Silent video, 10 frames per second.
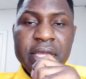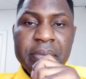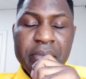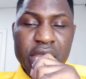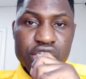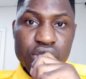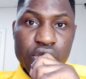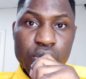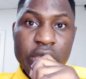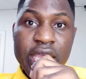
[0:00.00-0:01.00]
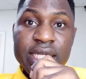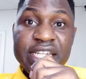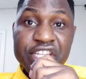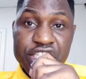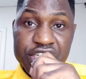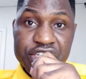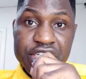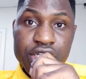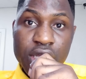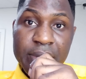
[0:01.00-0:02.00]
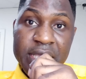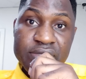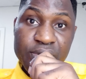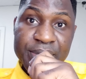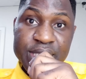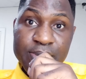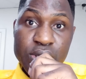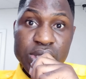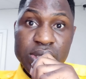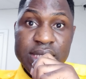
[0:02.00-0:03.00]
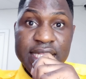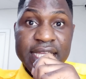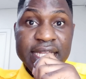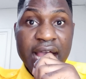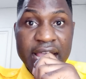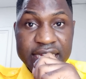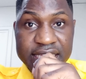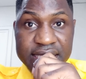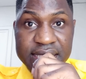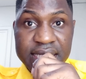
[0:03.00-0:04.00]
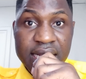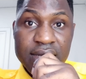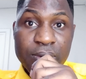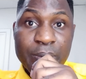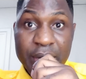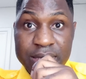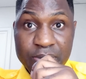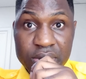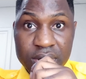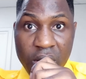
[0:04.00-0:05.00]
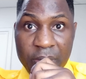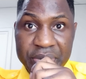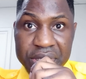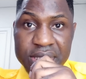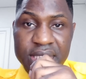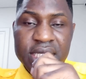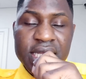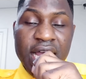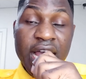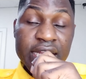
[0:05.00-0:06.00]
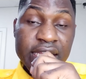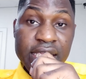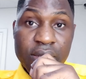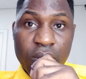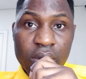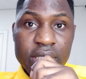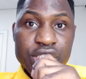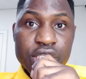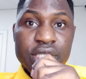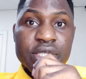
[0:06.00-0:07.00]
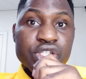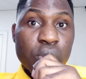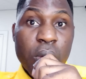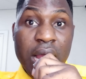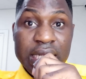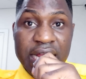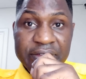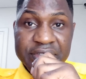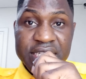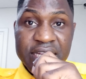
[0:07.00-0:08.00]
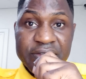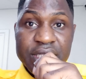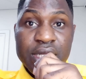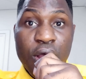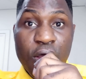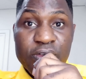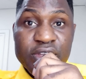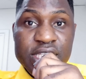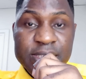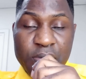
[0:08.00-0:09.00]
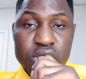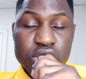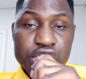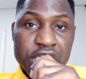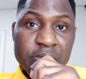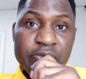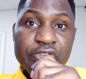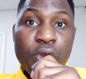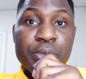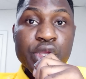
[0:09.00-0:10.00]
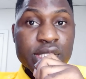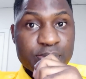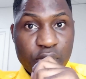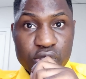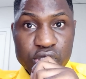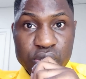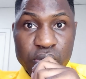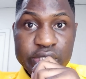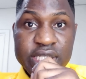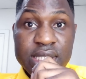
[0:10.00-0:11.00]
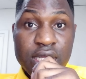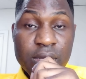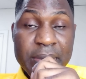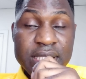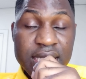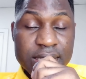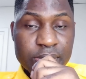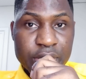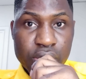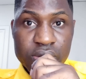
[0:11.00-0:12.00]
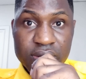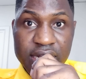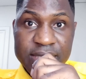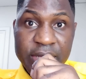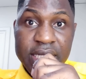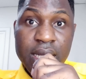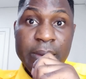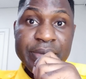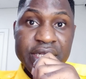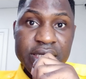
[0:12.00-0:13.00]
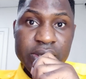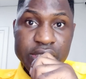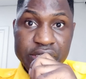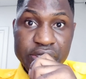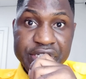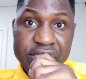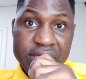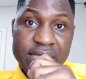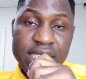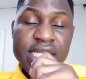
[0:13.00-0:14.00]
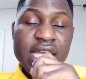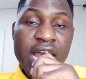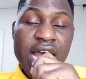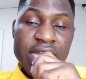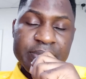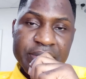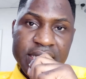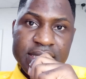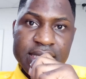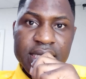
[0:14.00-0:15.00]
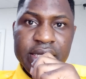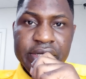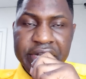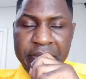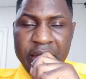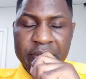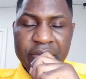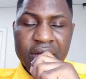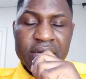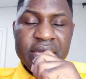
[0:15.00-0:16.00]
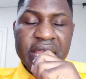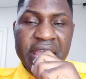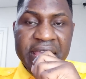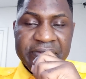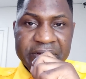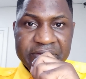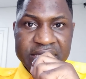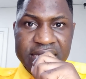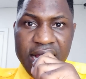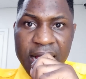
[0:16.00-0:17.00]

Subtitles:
make sure you get the necessary documents from the sponsors like the identity card or passport copies, and equally show an affidavit of sponsorship from your sponsor. This document has to be notarized by the competent authorities. And please remember, every visa